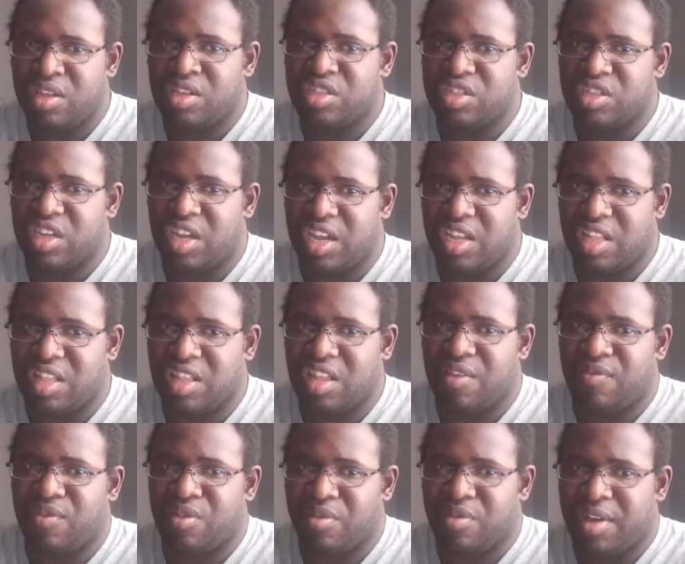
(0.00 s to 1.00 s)
Shannon,
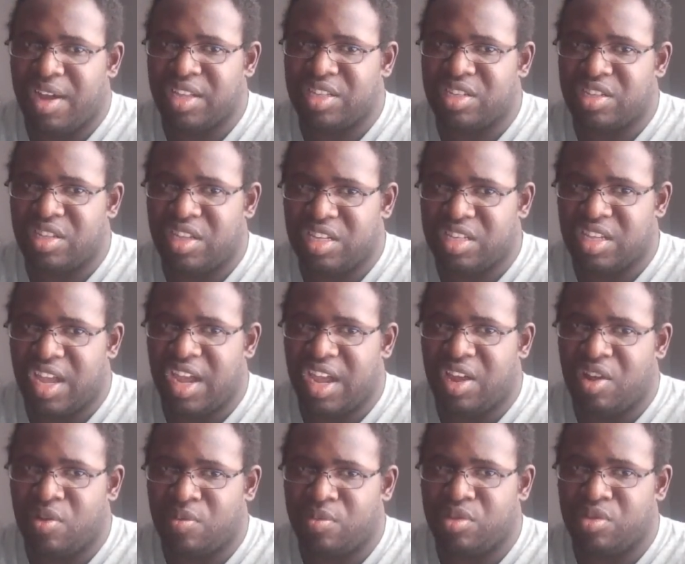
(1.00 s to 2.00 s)
if you're watching this, I
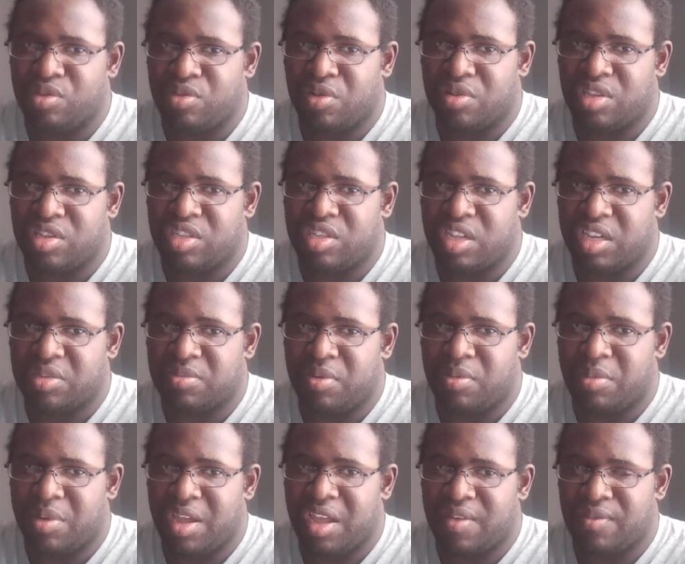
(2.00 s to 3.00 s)
hope you enjoyed this next
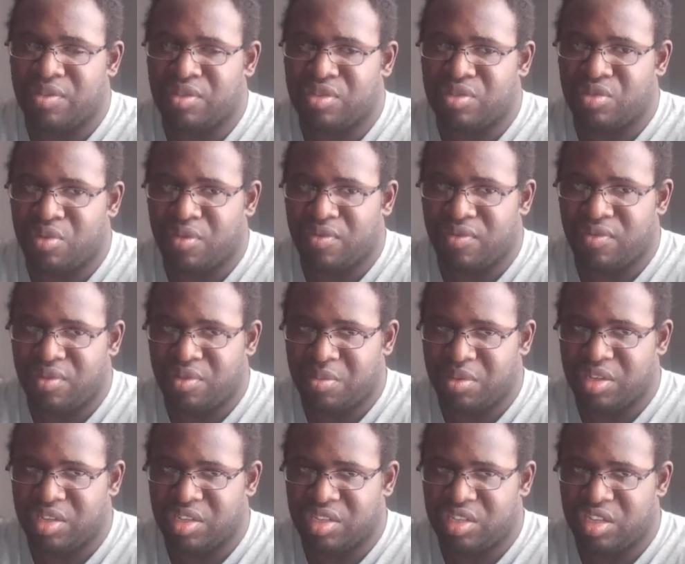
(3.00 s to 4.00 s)
poem I have in store for you,
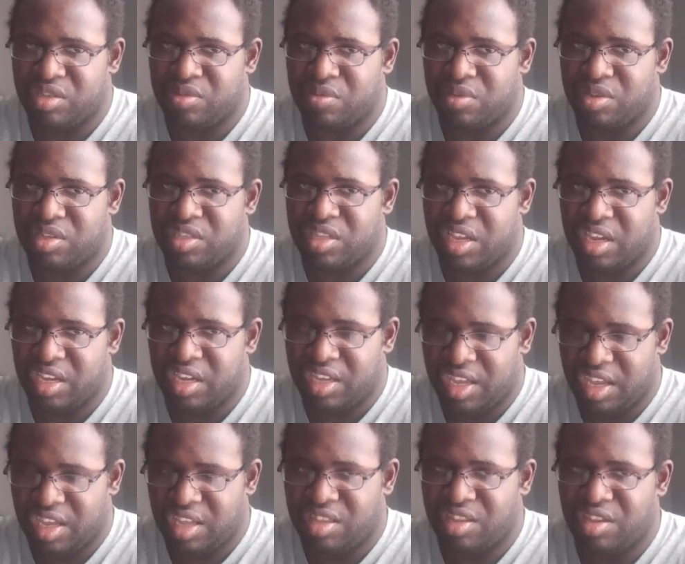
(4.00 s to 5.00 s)
because this one is
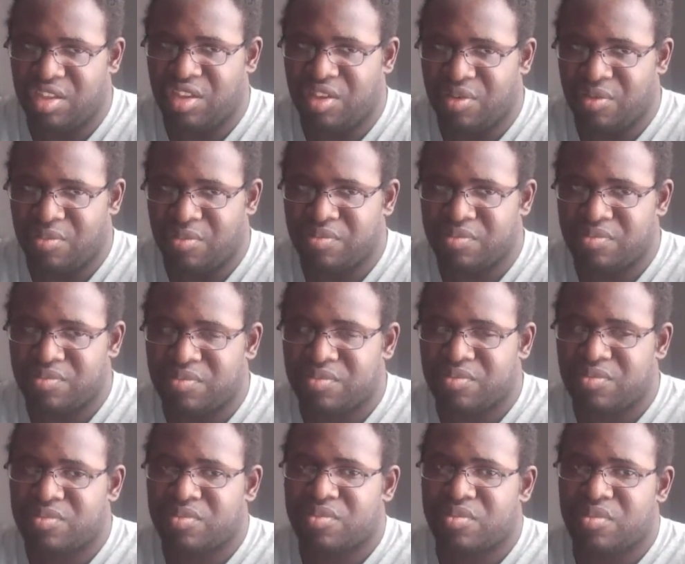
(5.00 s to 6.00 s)
dedicated to you.
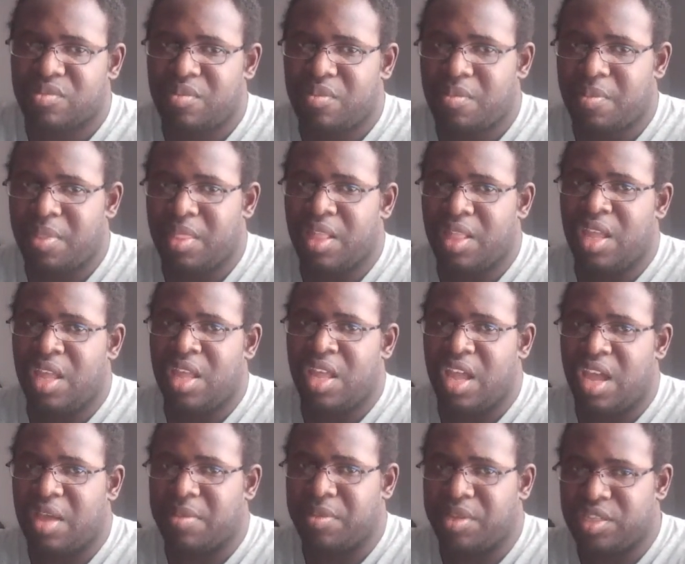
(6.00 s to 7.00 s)

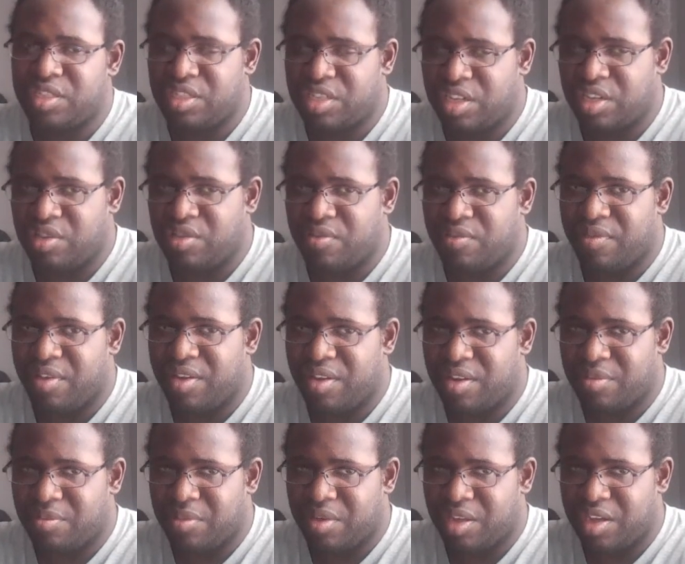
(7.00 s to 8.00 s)
I miss seeing you
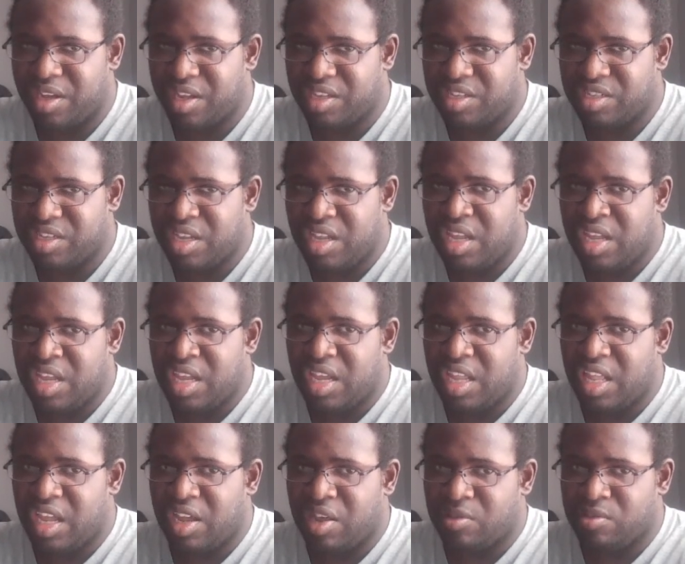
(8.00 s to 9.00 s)
very much,
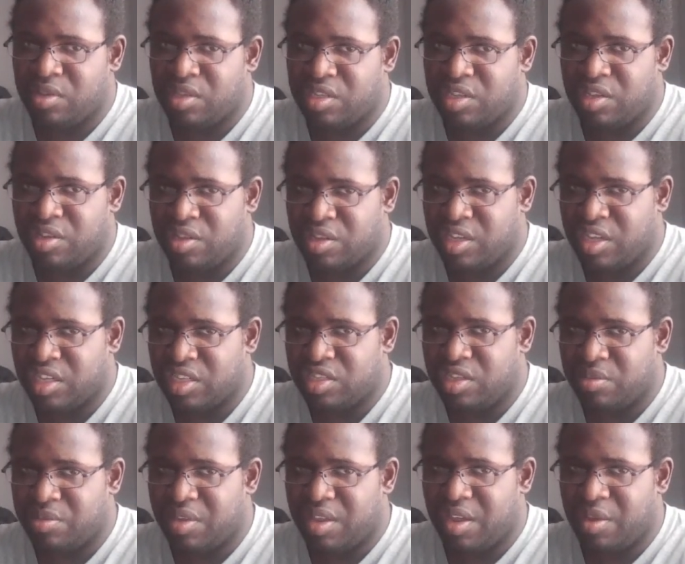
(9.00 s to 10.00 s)
and I hope to see you again
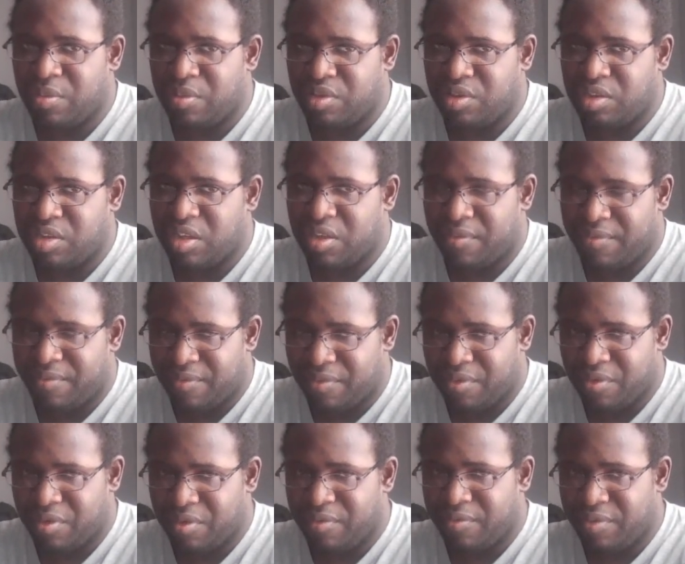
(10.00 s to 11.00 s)
someday when you come
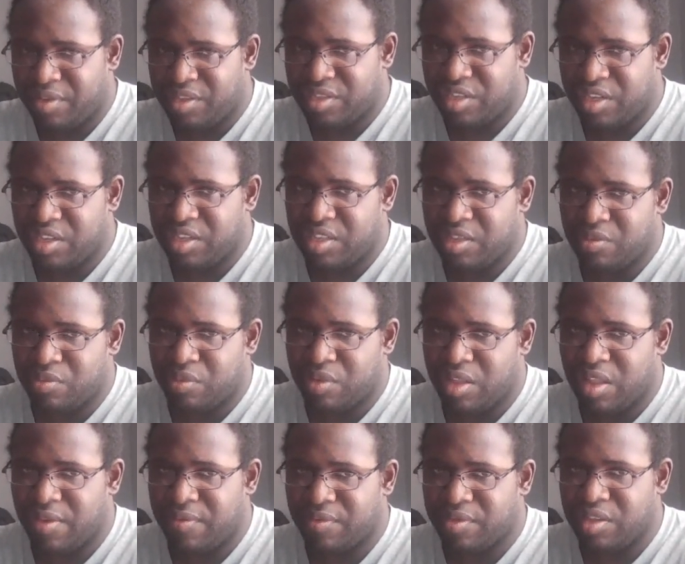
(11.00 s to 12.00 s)
for a visit,
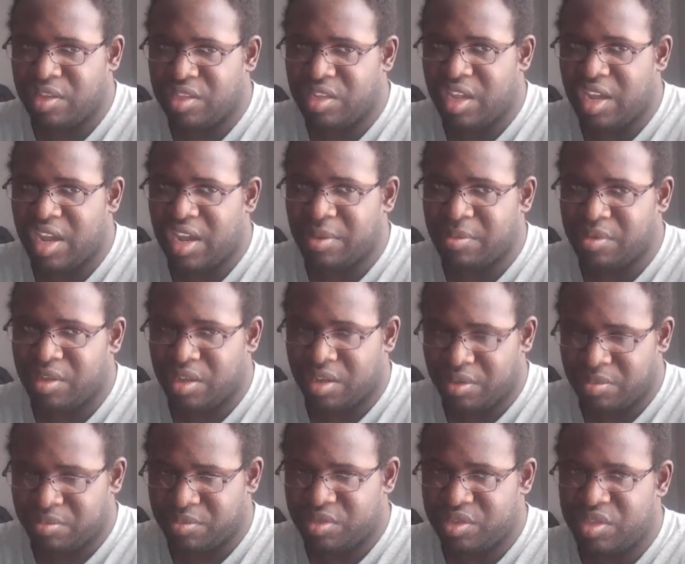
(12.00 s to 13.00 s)
whenever the time
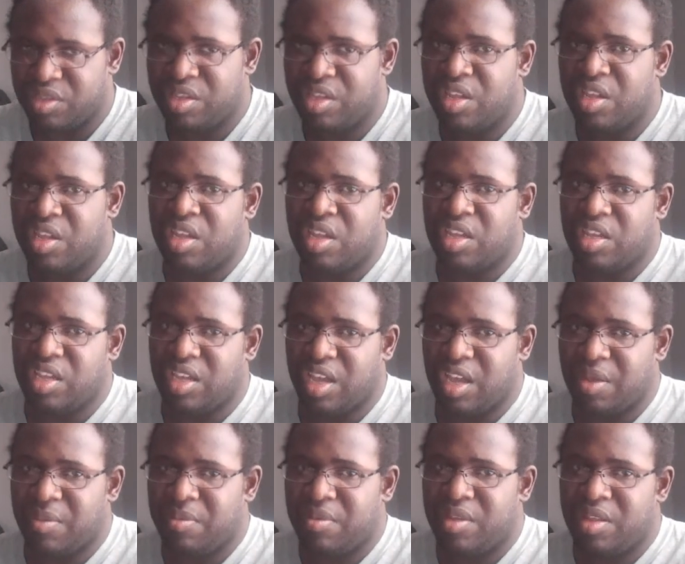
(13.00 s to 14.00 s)
comes.
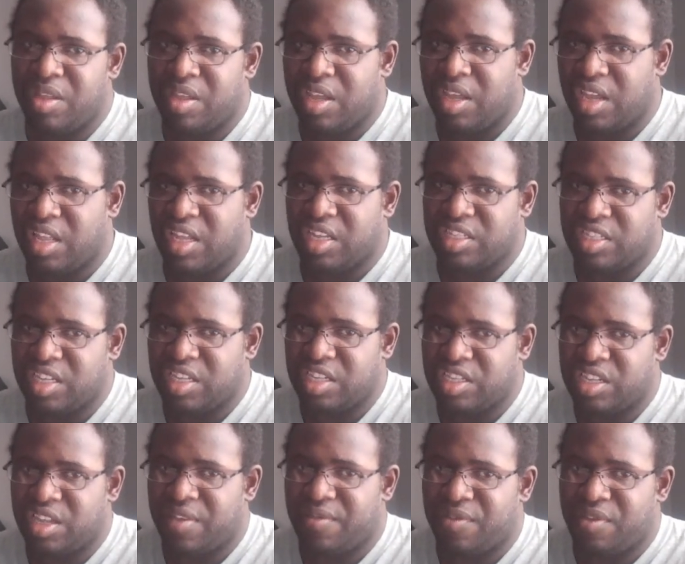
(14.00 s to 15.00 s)
Yeah, And I say the
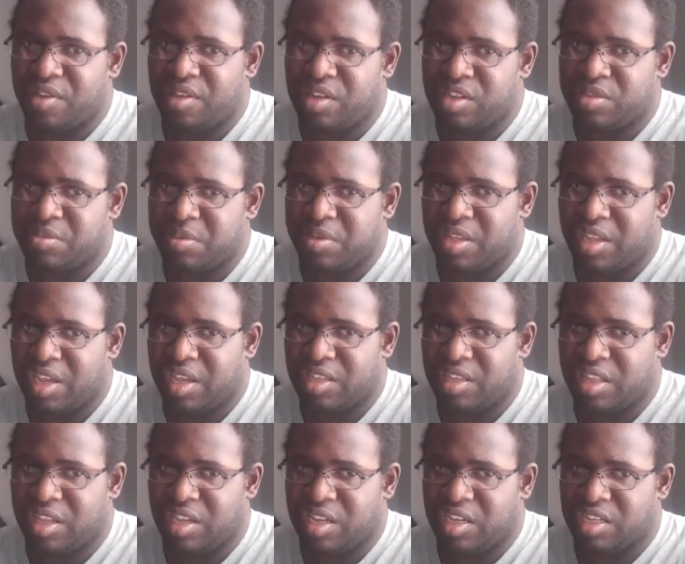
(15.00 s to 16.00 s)
same for your husband,
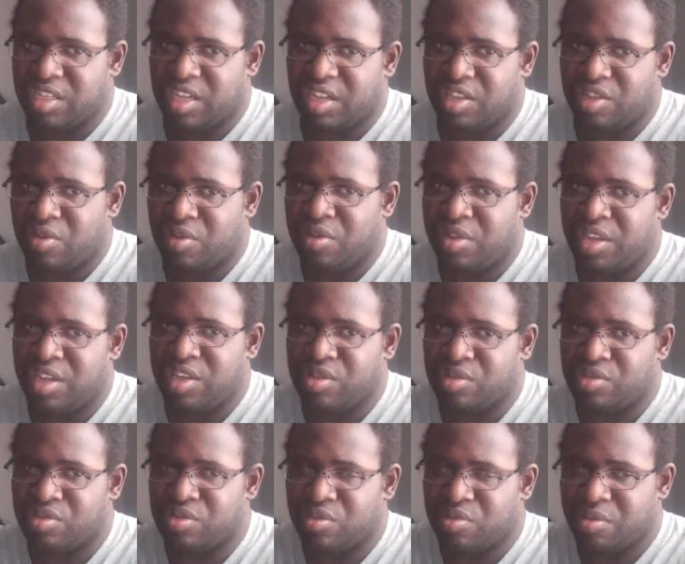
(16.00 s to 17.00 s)
Anthony, because I know he
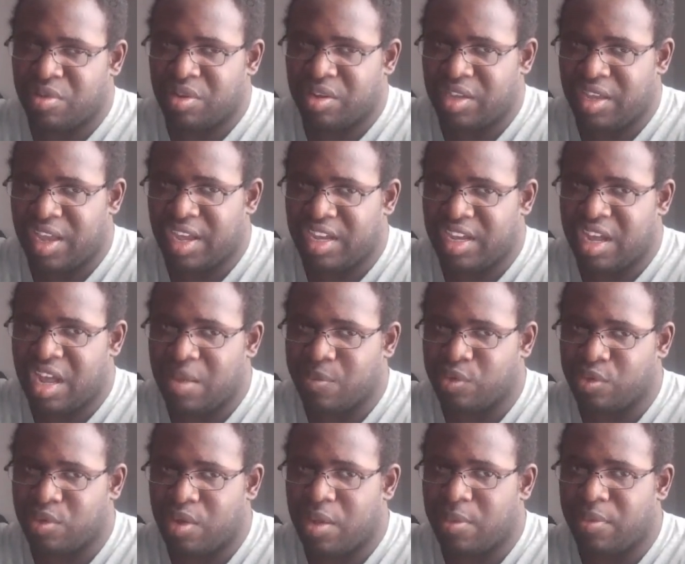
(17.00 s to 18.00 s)
used to work at Common
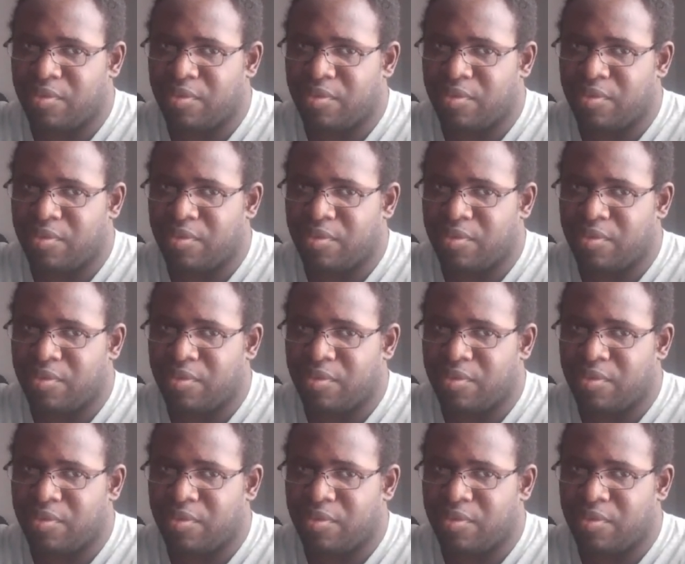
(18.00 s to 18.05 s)
Ground